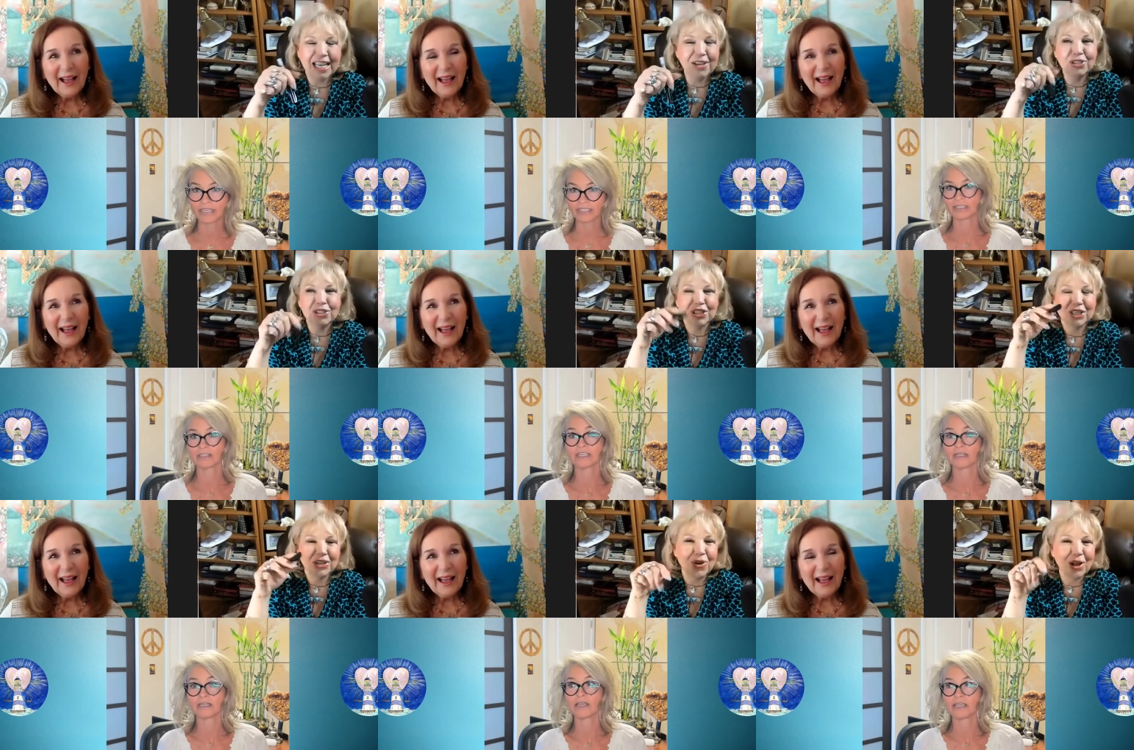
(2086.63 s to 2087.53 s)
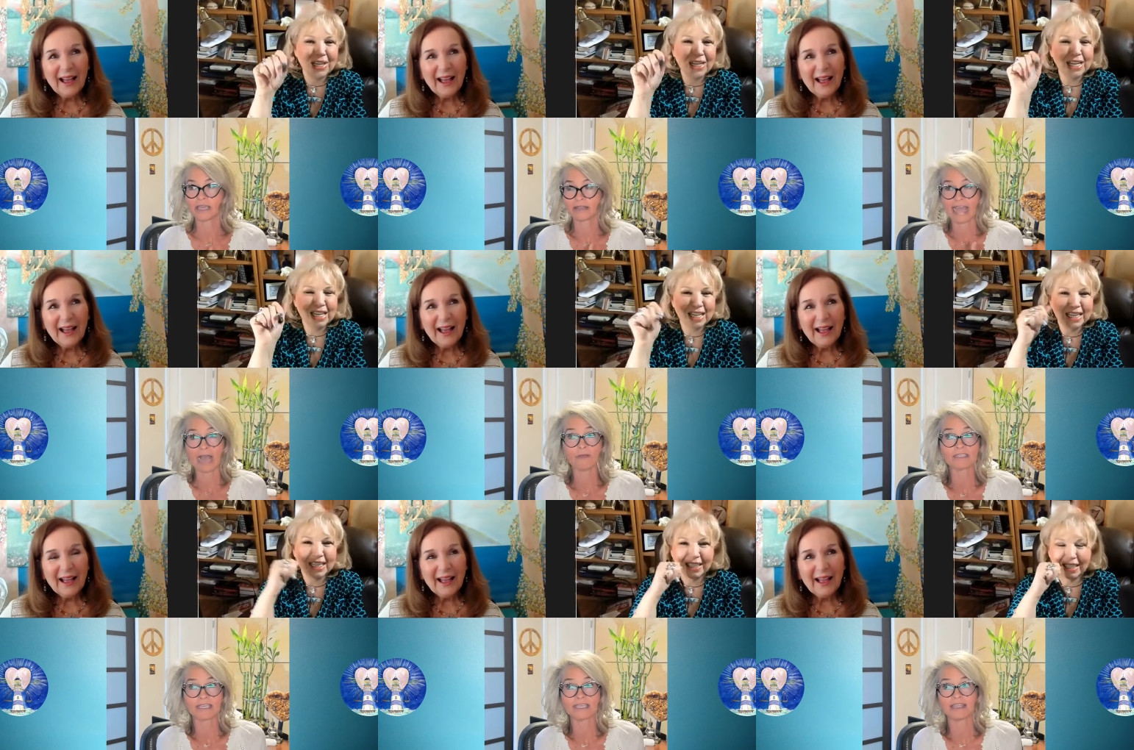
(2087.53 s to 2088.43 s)
Speaker 1: that, and that
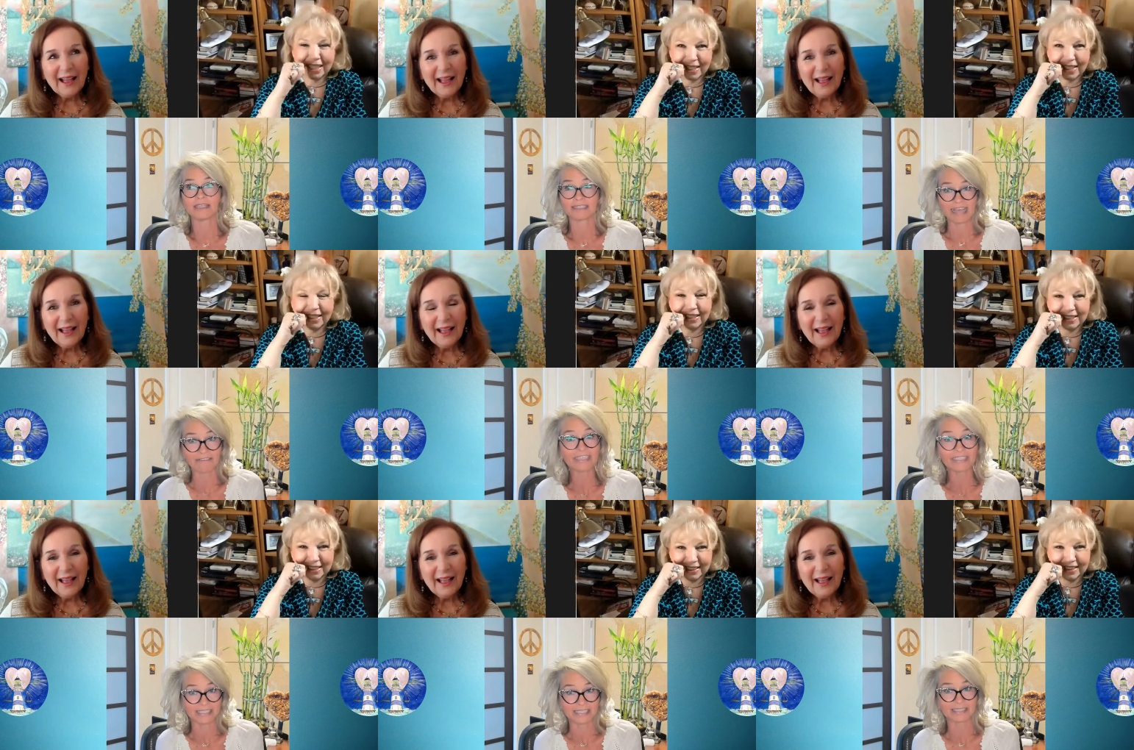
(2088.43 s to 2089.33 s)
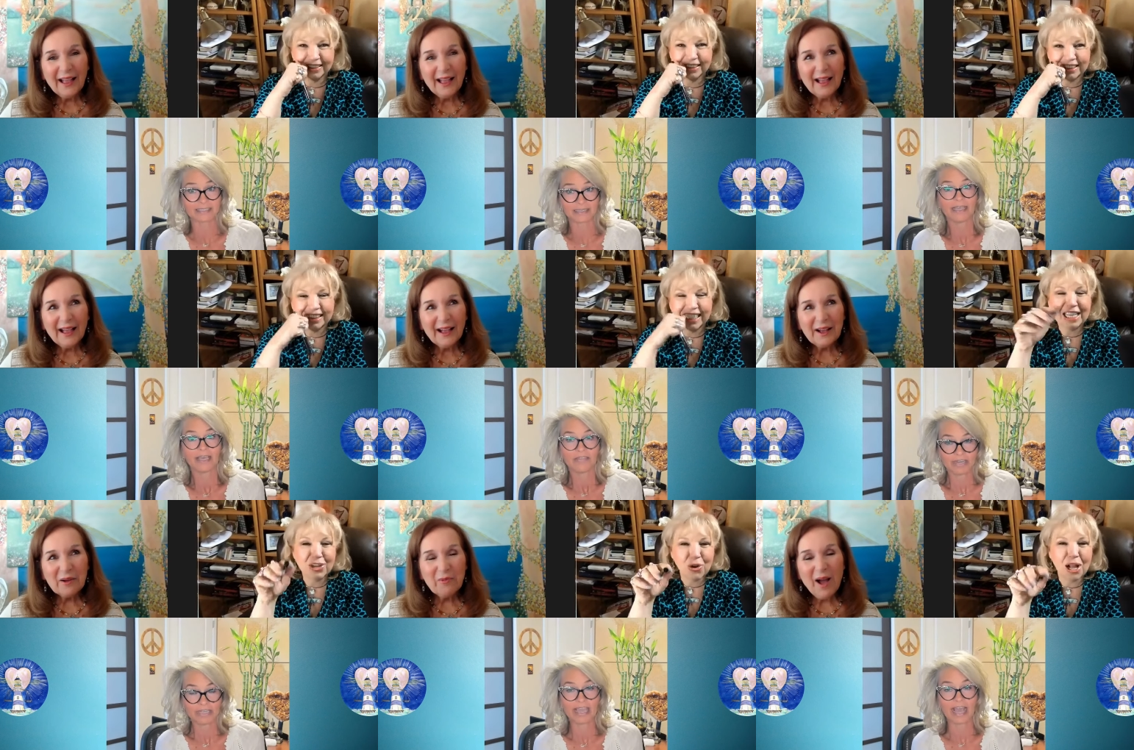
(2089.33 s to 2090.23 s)
was in the 70s yeah,
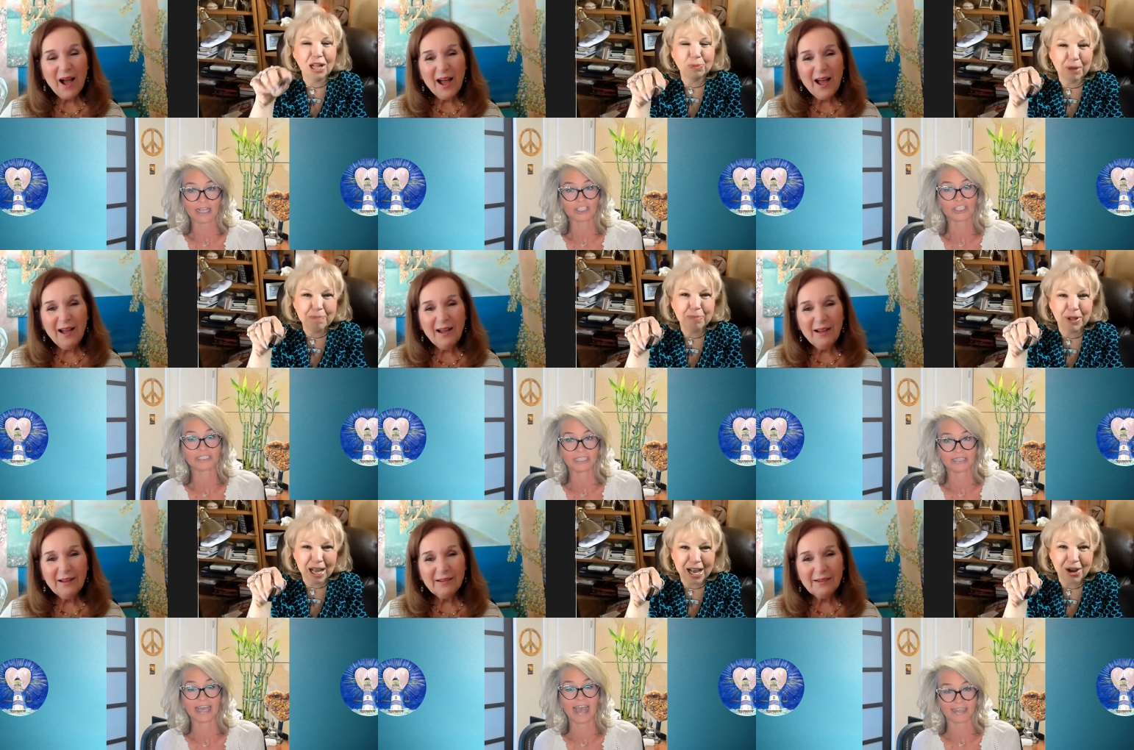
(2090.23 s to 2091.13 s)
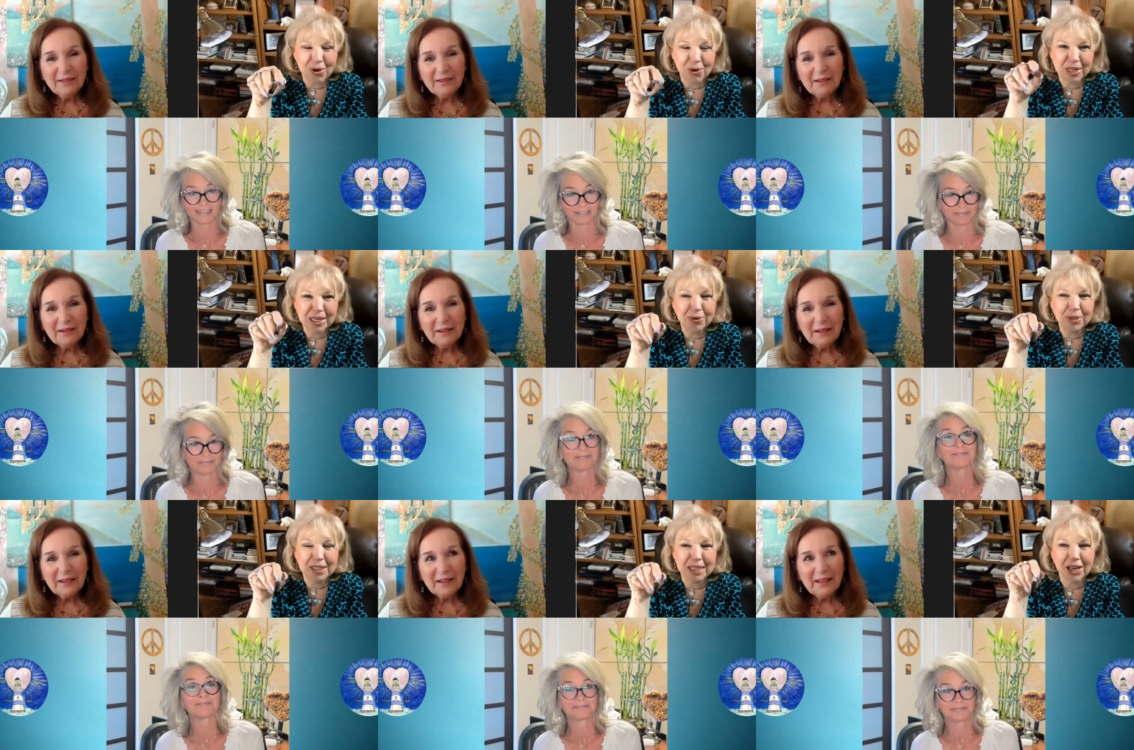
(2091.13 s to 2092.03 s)
that he, he actually did that.
Speaker 2: And
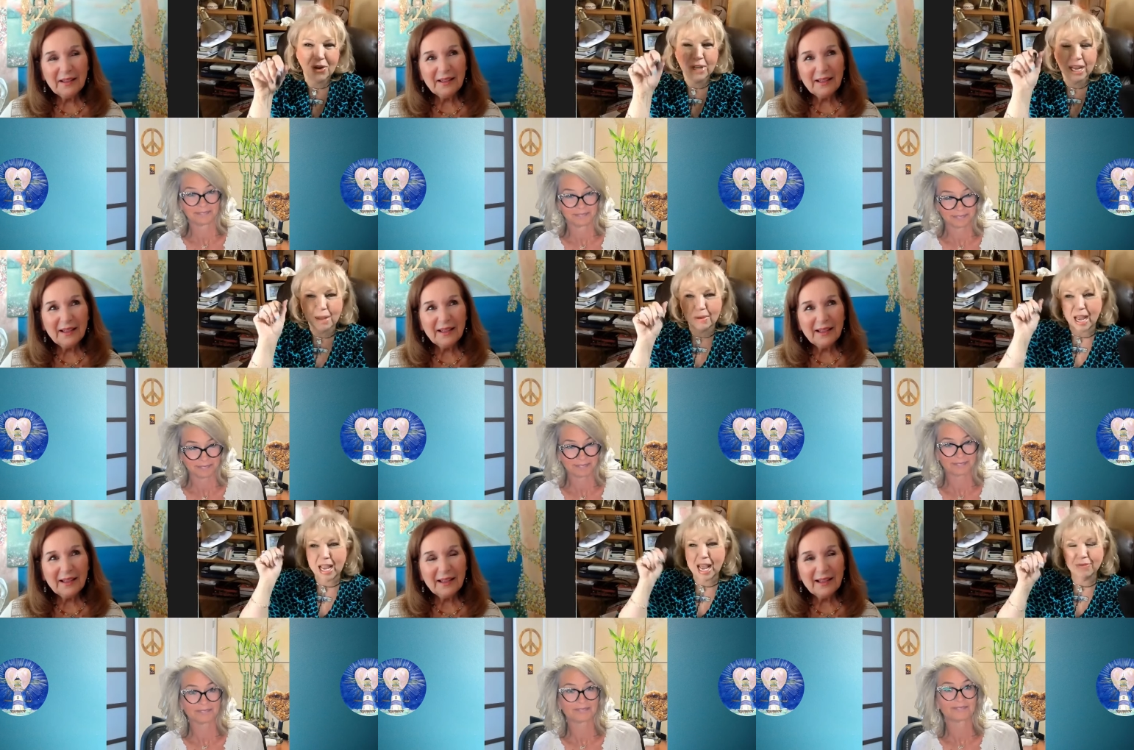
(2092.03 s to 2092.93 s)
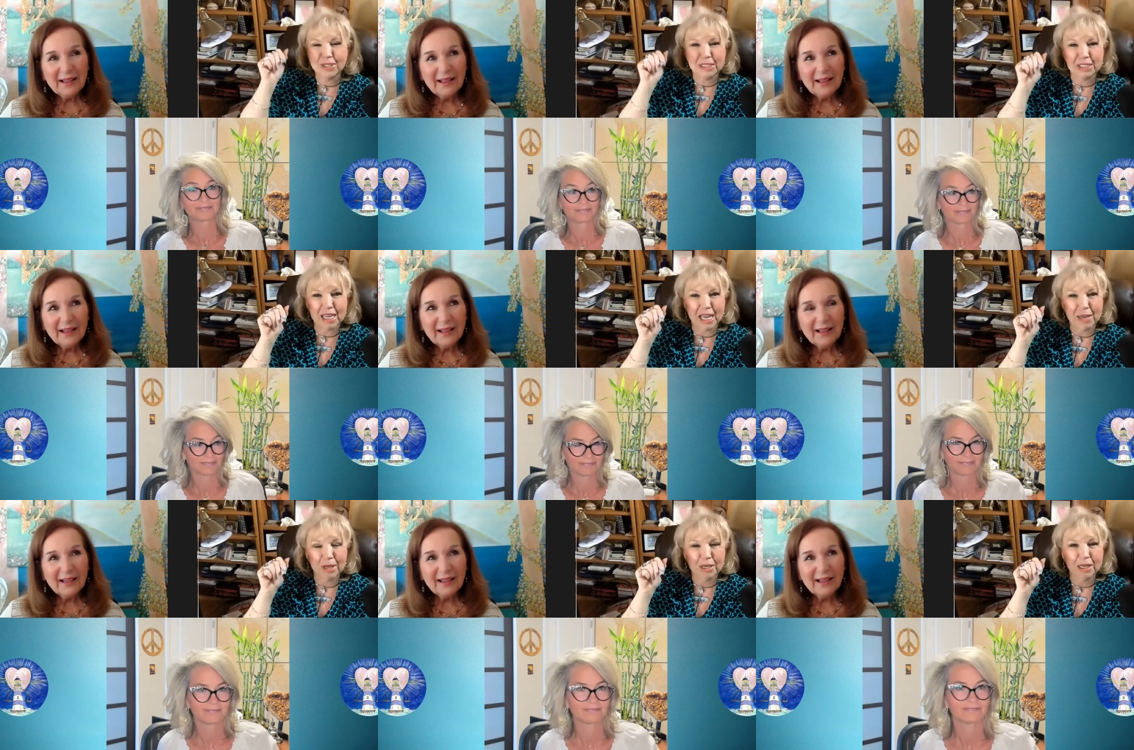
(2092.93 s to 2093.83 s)
he would say, "Okay, I, I have this
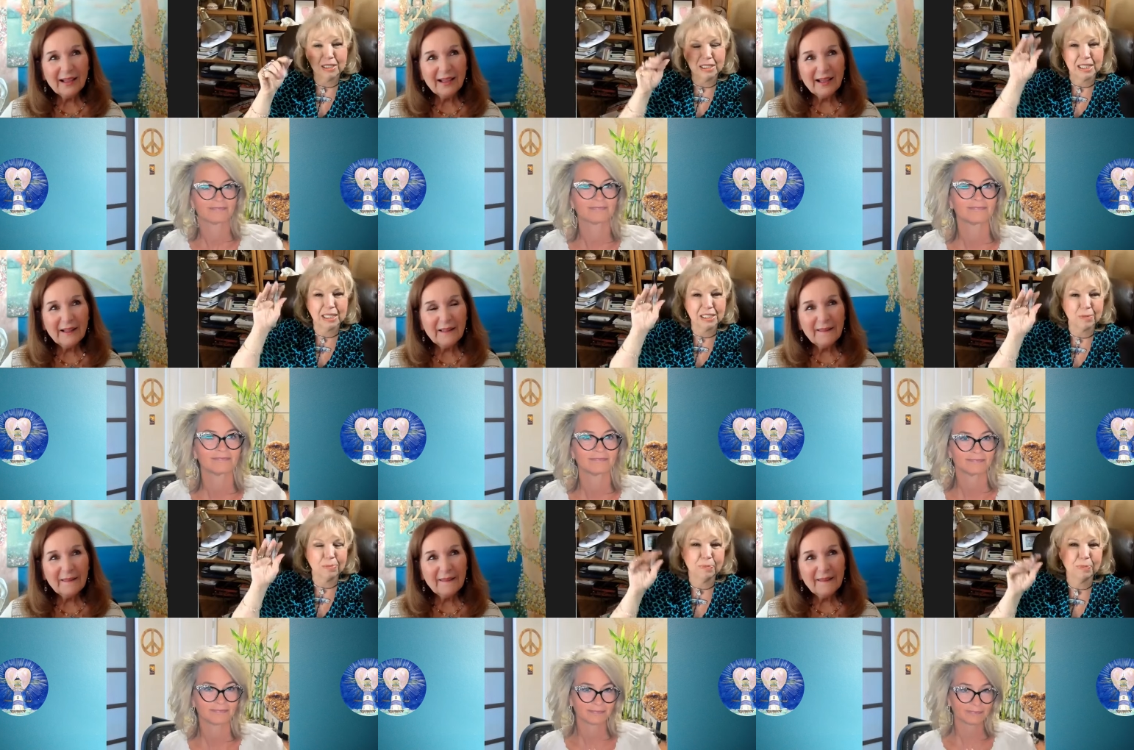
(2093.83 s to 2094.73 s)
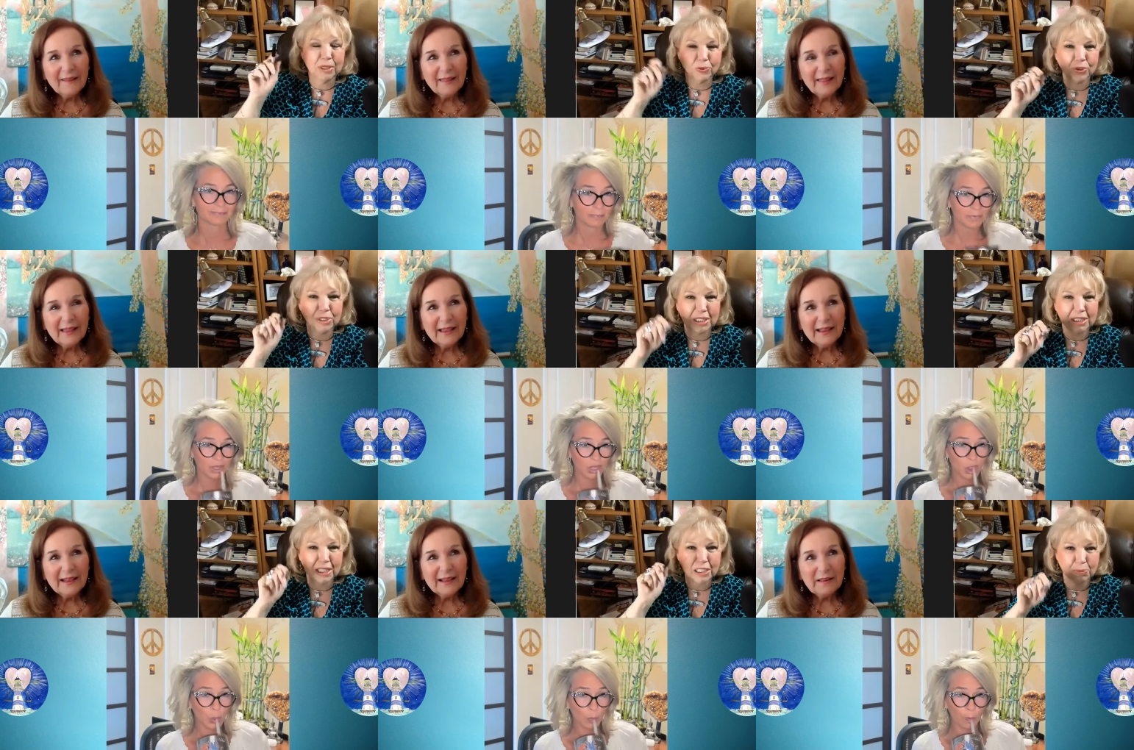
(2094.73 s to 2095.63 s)
name and, and, stand up, but it's for
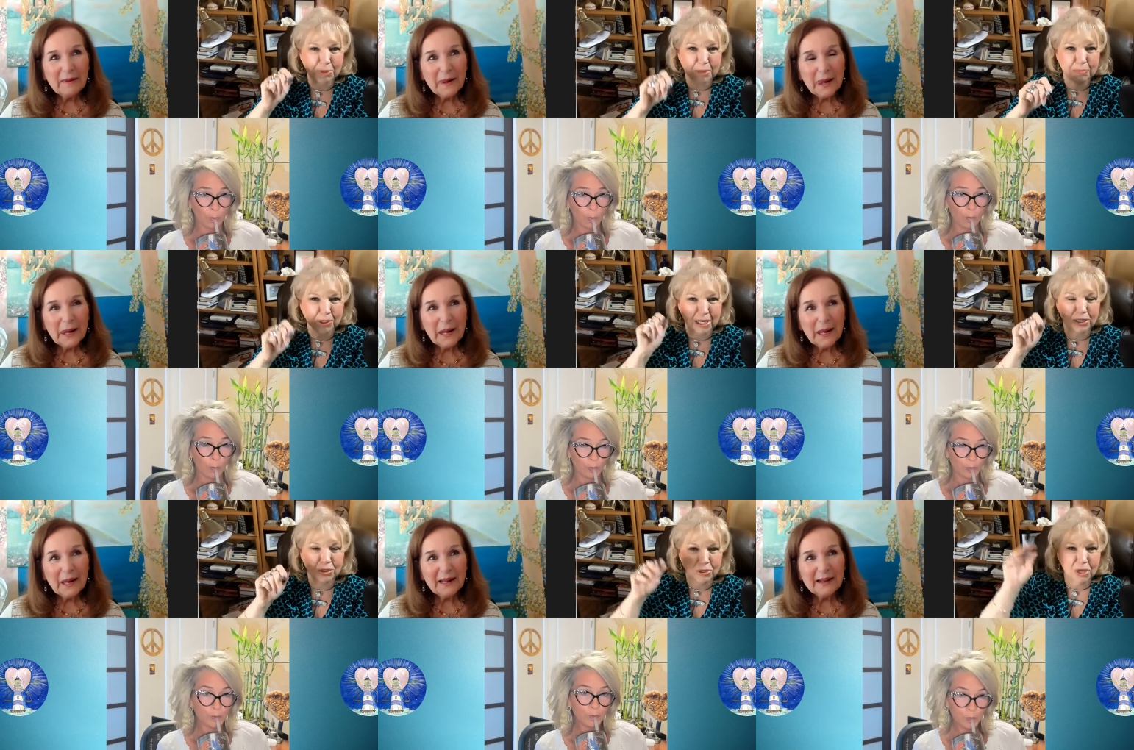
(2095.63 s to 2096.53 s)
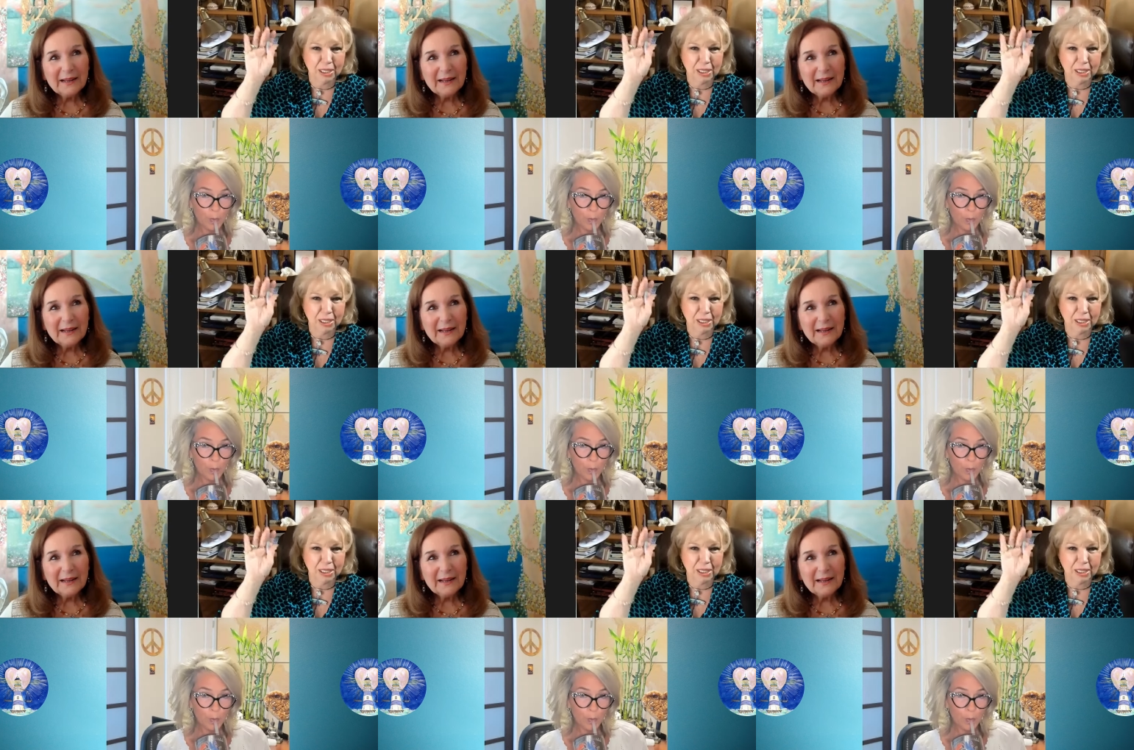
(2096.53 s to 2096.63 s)
deceased people that you